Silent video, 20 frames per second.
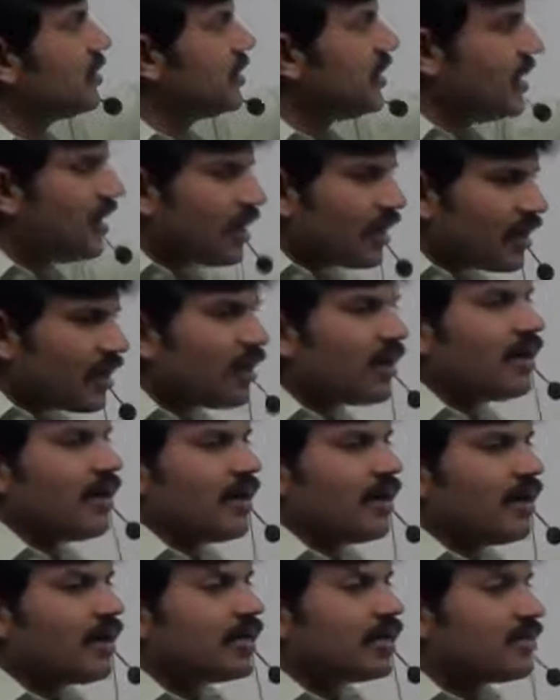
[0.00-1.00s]
there
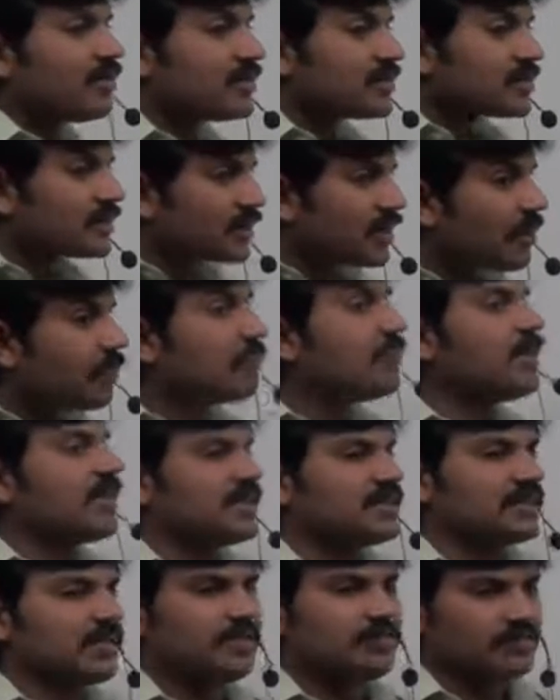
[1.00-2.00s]
are some
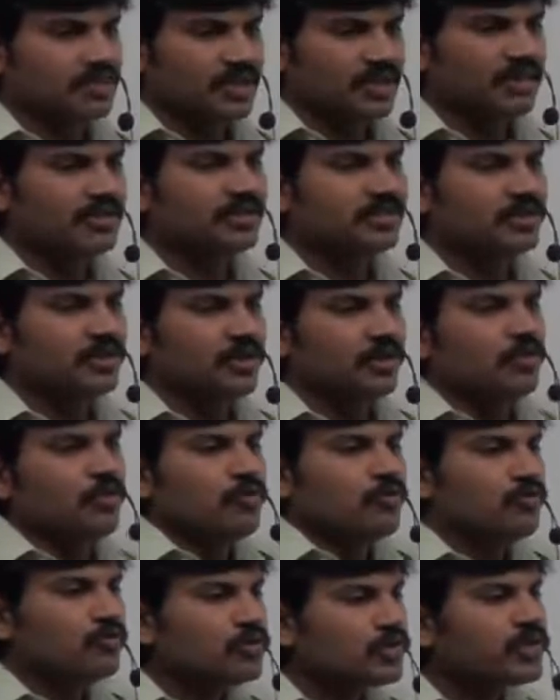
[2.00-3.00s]
exceptions
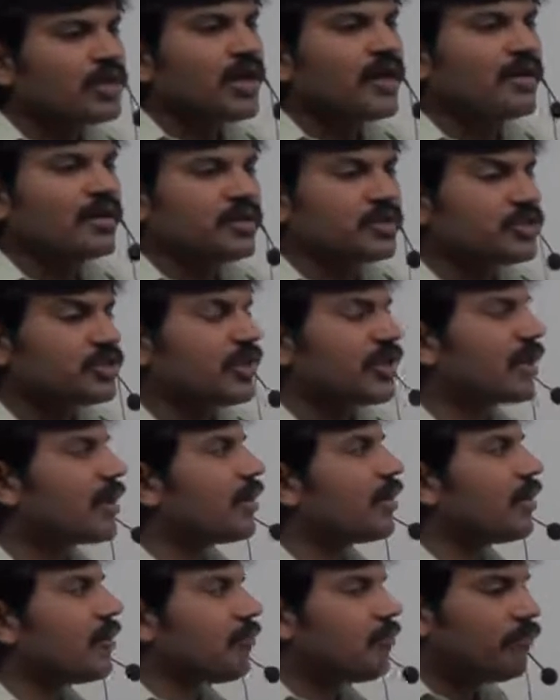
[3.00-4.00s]
which are
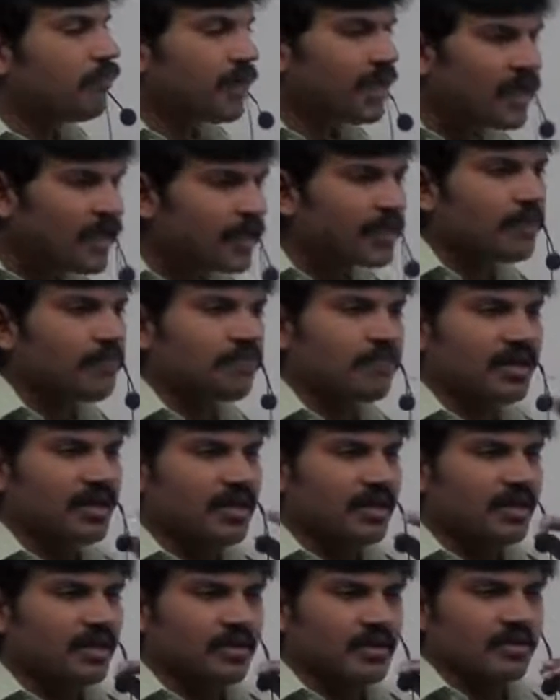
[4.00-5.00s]
checked by
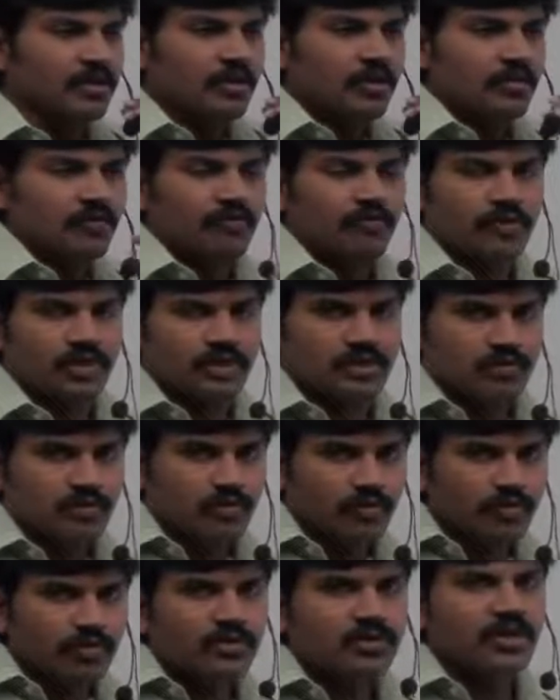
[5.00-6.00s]
compiler for
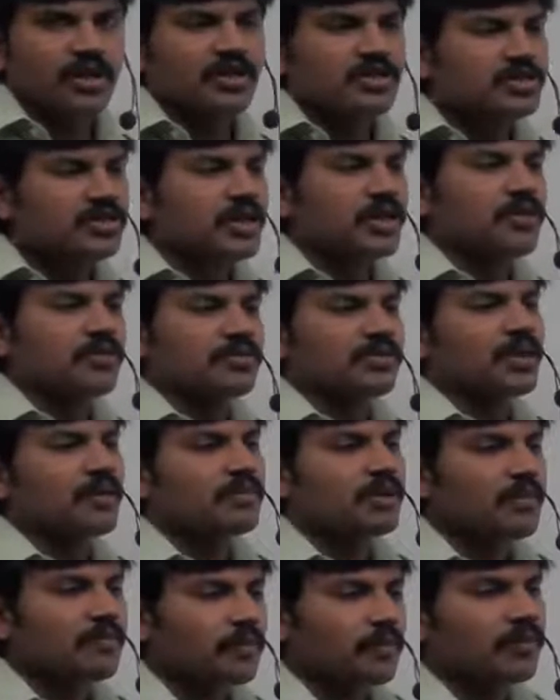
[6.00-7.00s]
smooth execution
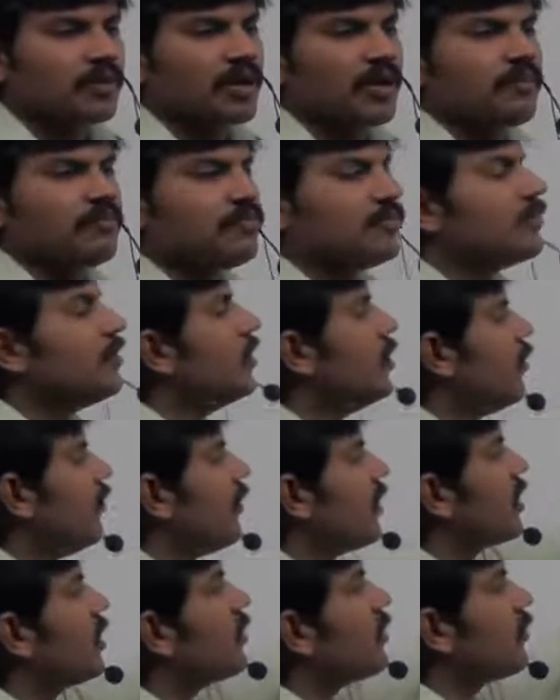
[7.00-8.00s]
of the program,
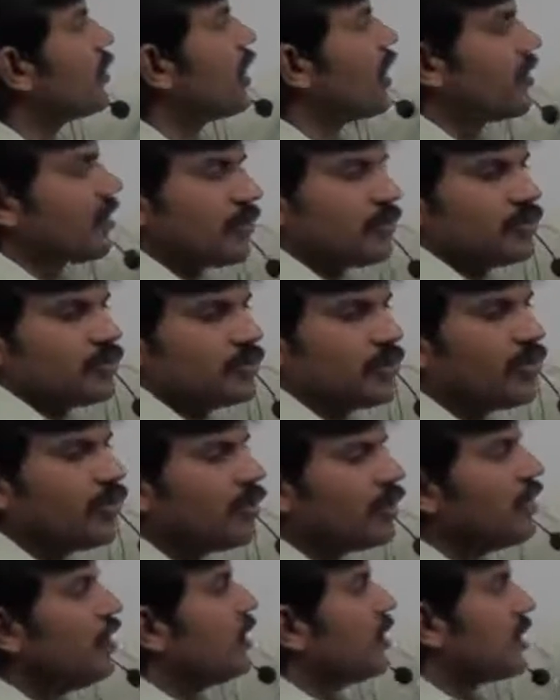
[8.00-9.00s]
whether we are,
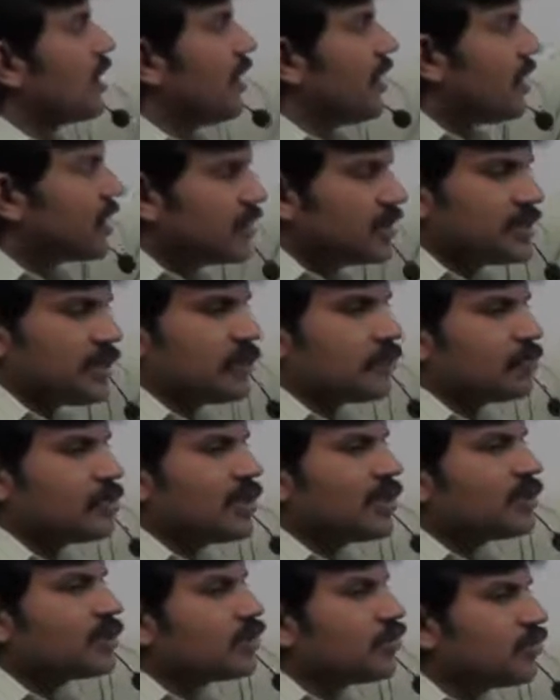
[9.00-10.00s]
so the
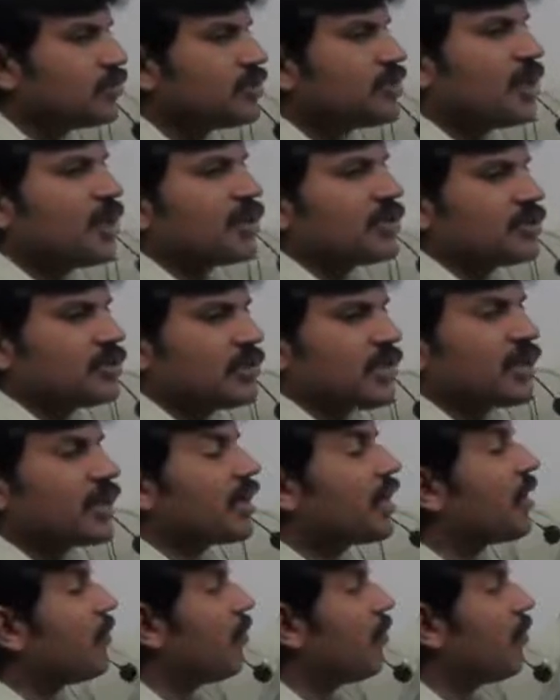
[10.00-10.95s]
exceptions which are checked